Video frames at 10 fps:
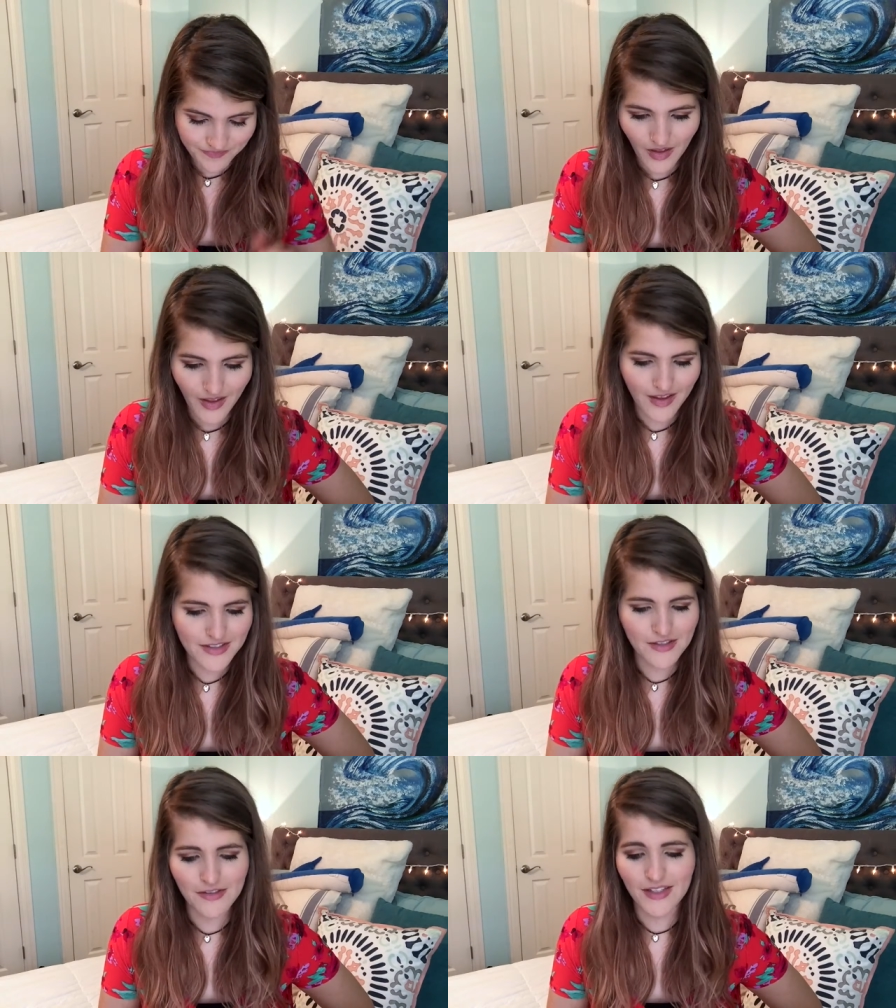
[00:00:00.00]

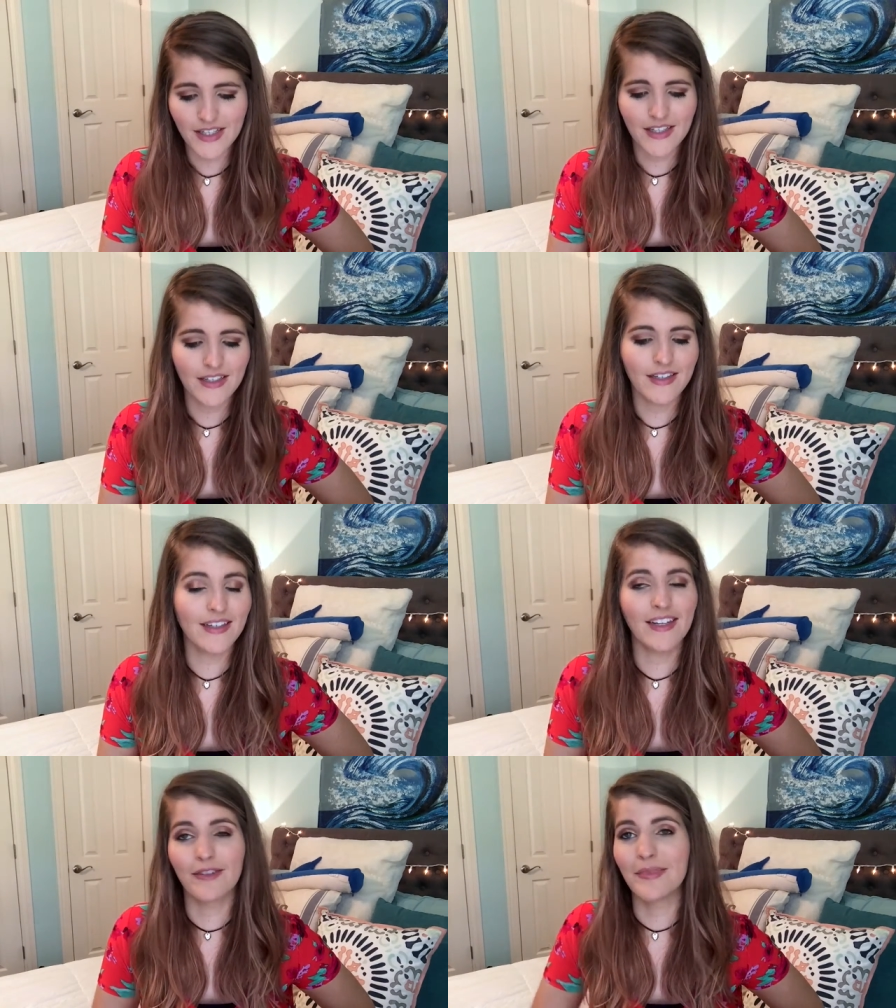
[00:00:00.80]
So then
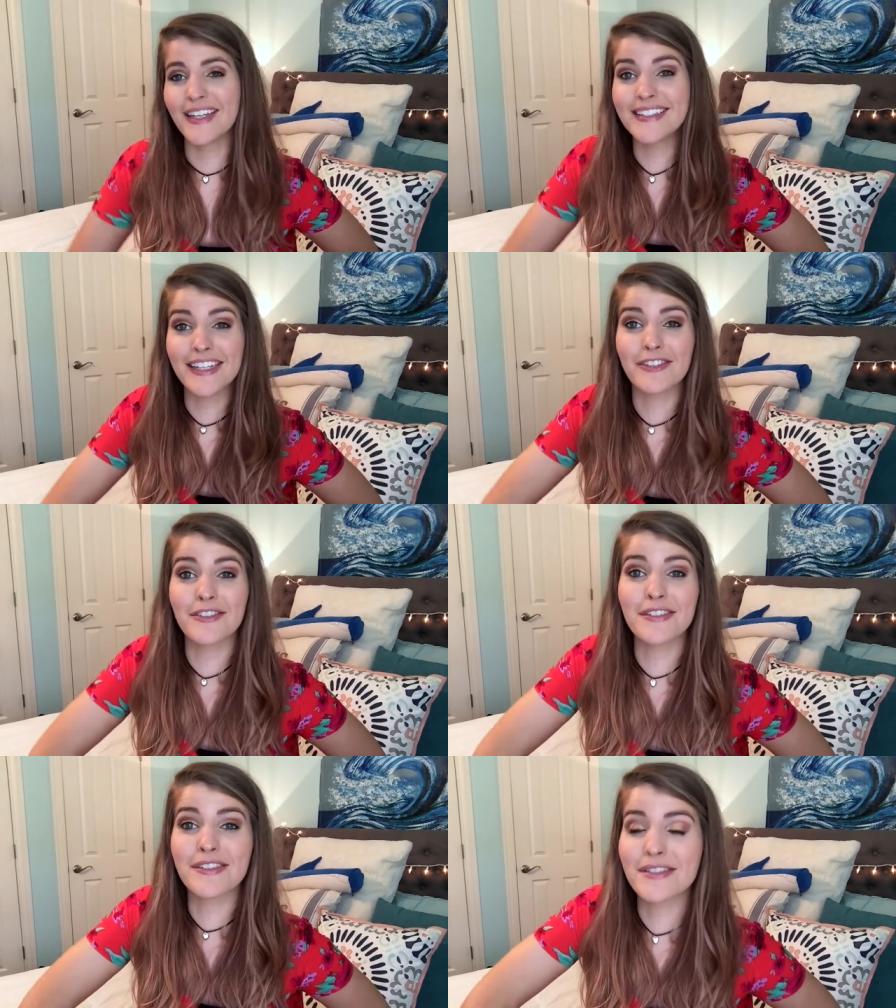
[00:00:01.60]
like
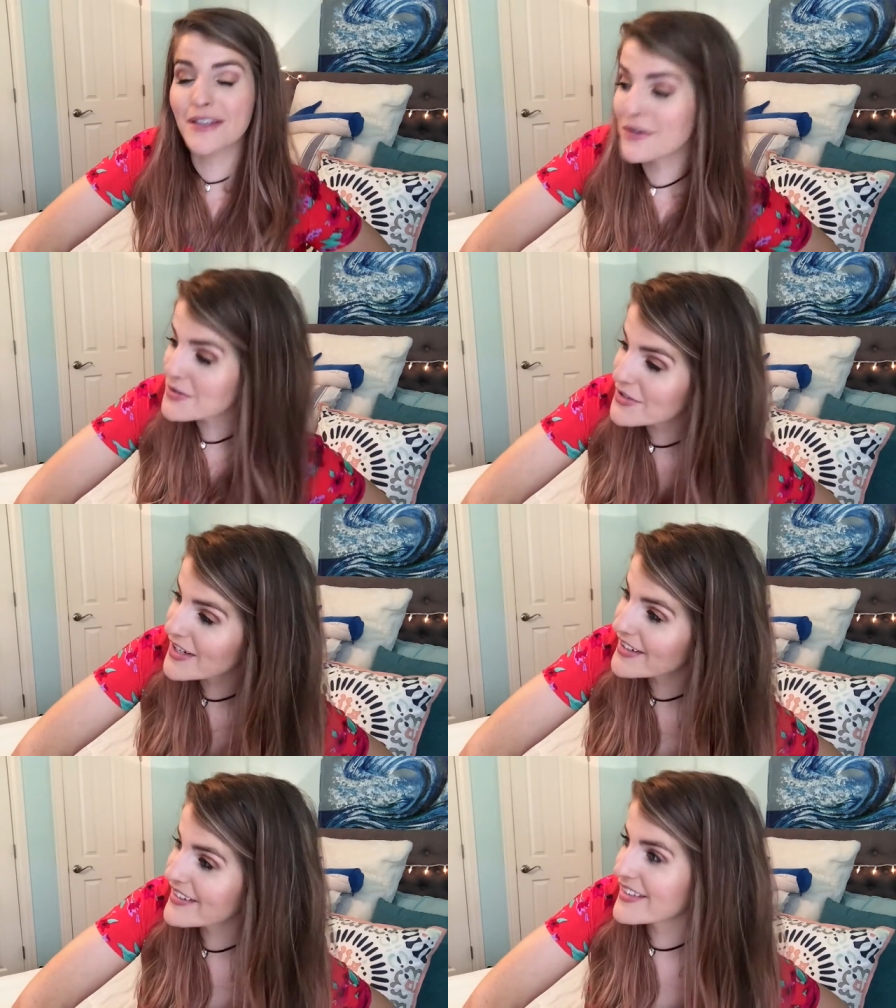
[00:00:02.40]
Daniel is so
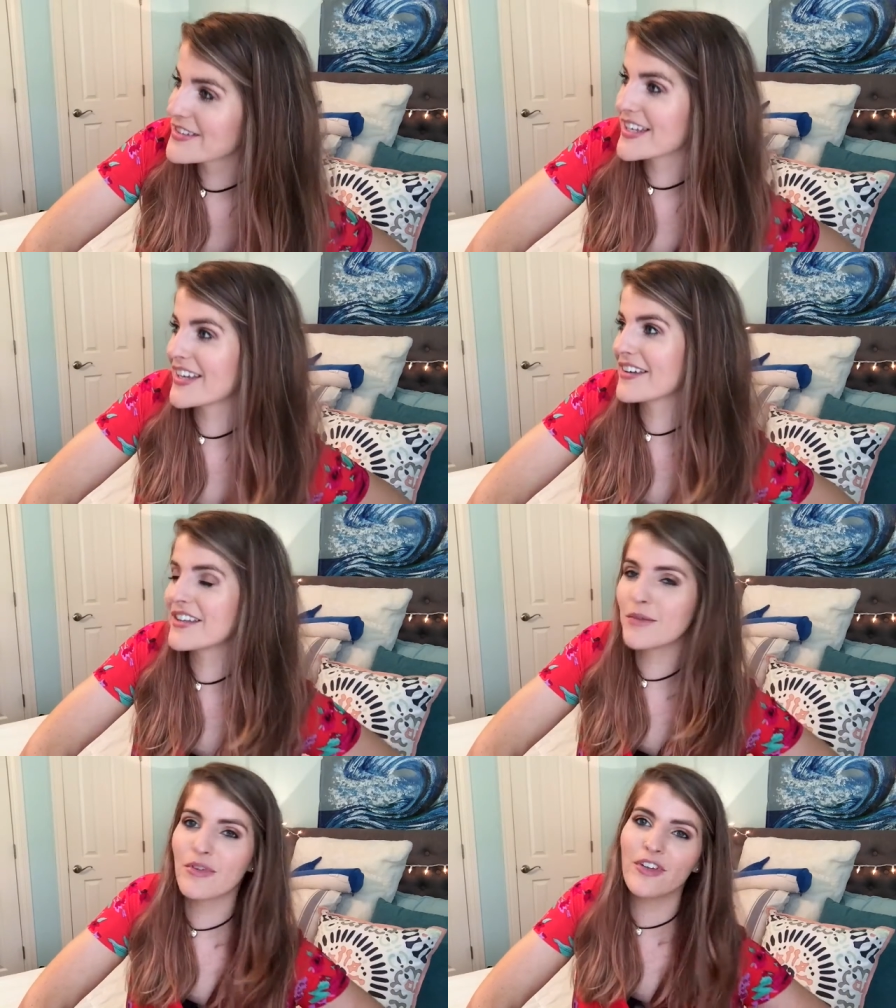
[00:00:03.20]
drunk. There's like a
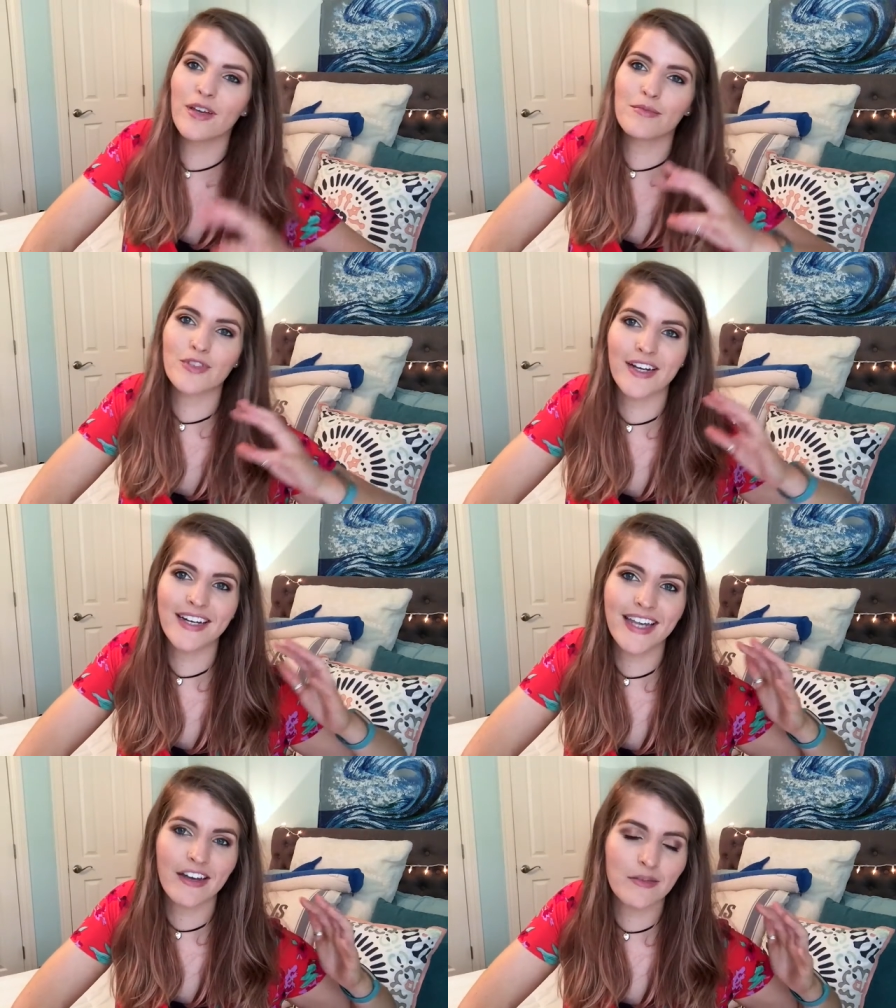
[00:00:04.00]
clip of him trying
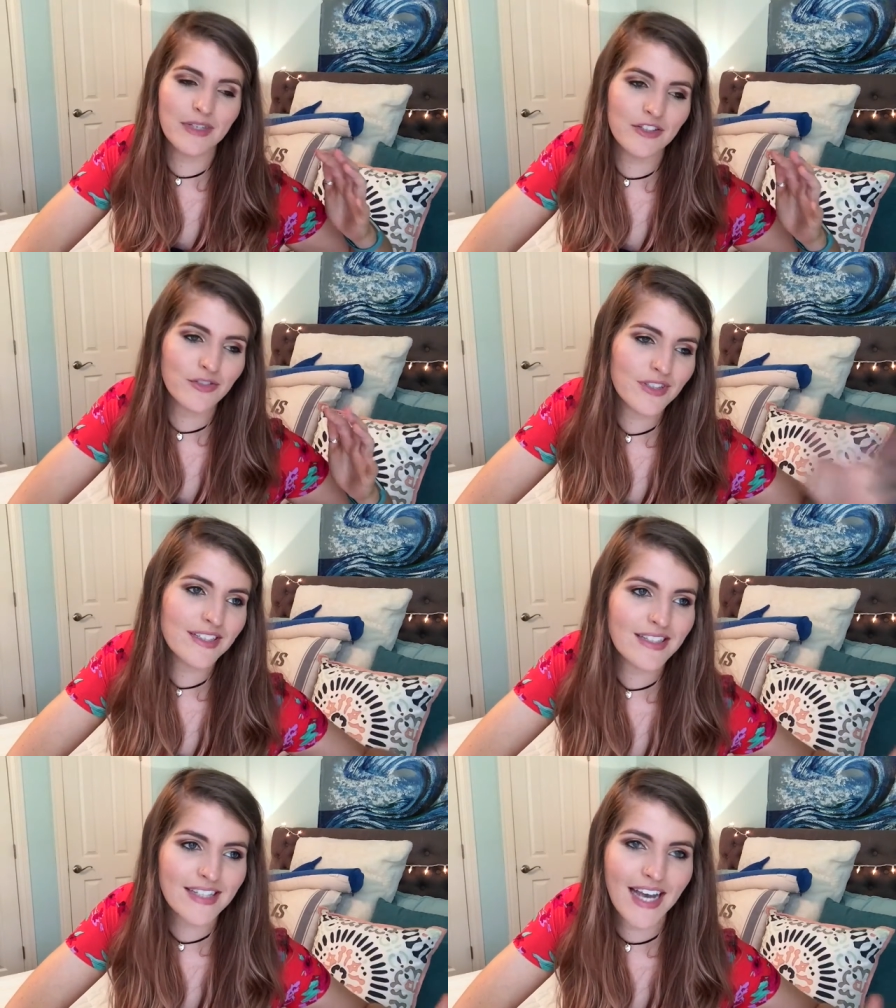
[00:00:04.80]
to count how many
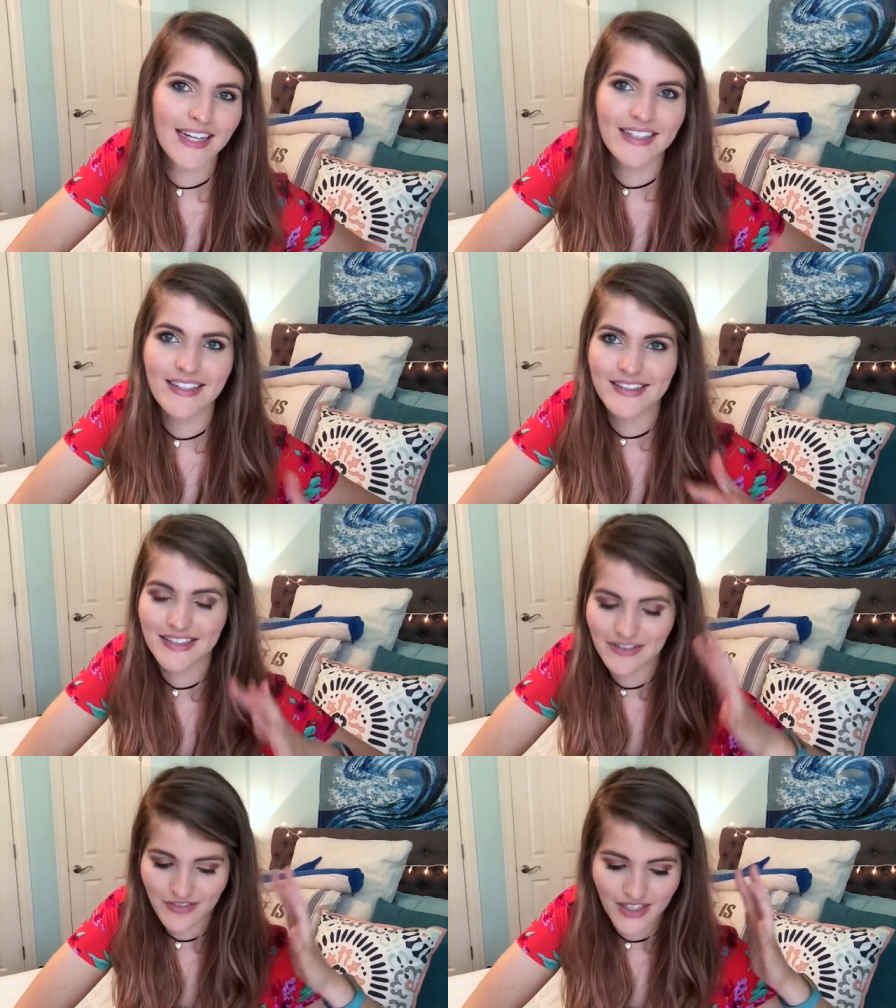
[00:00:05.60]
drinks he's had. He
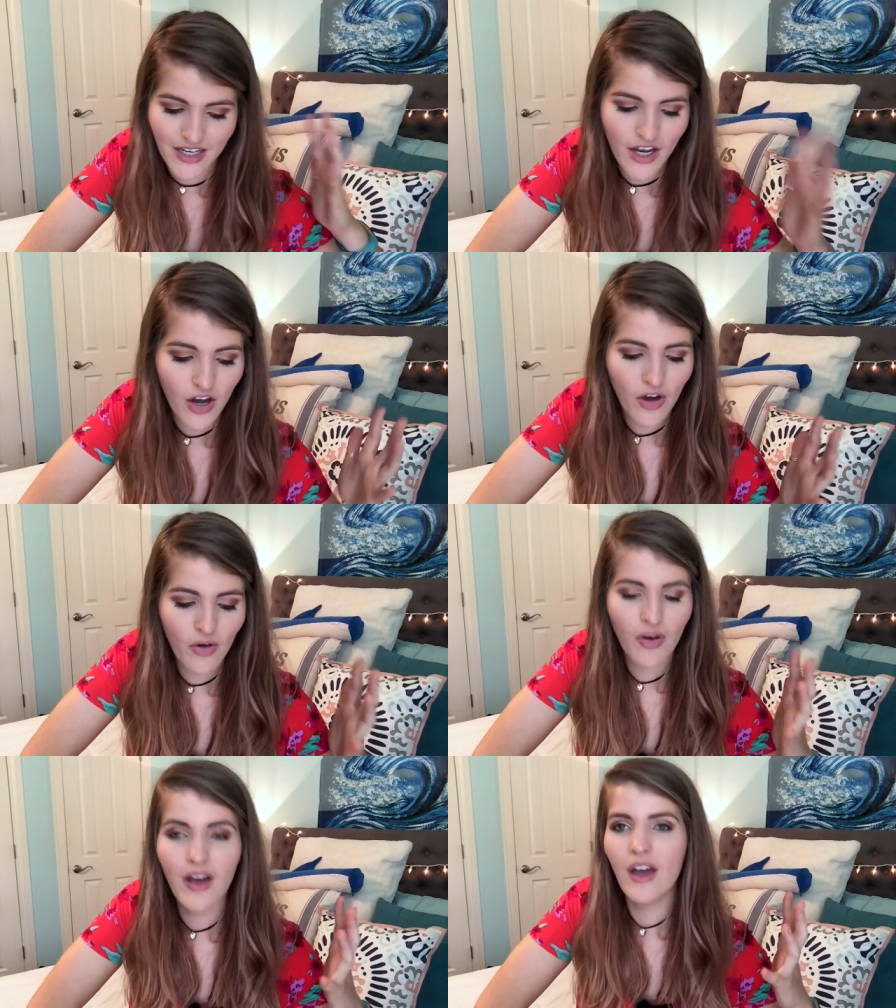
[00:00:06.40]
doesn't even
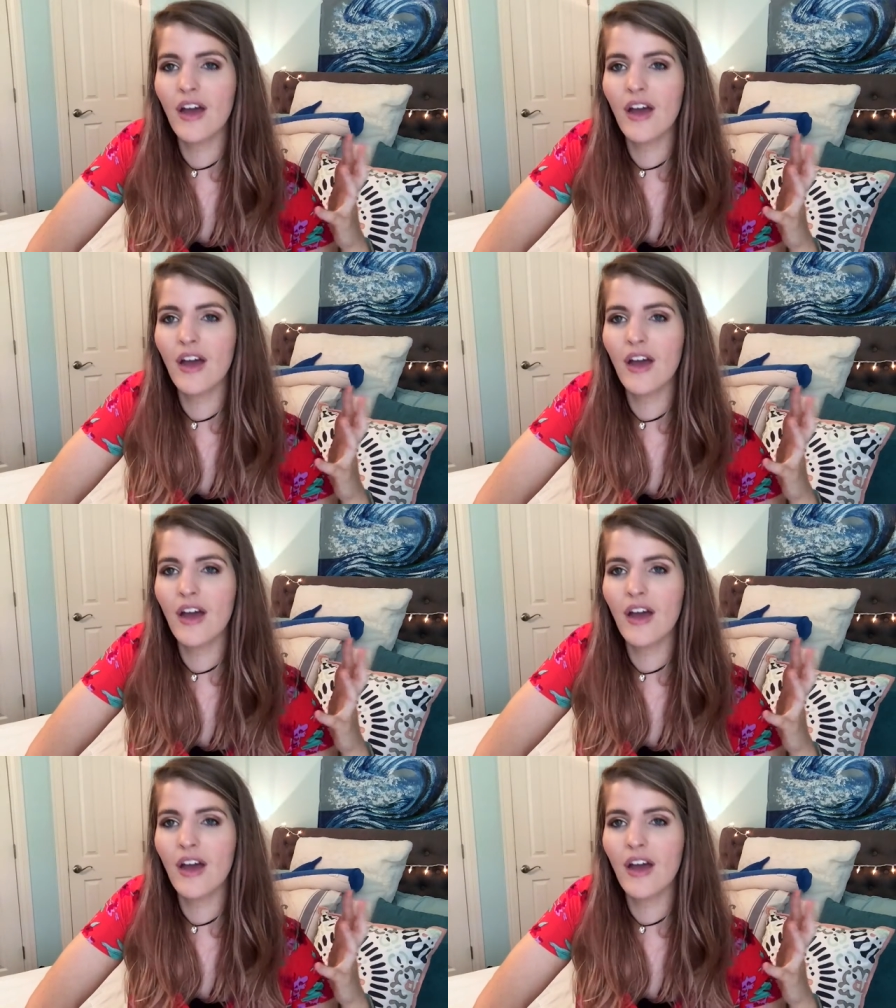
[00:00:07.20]
know.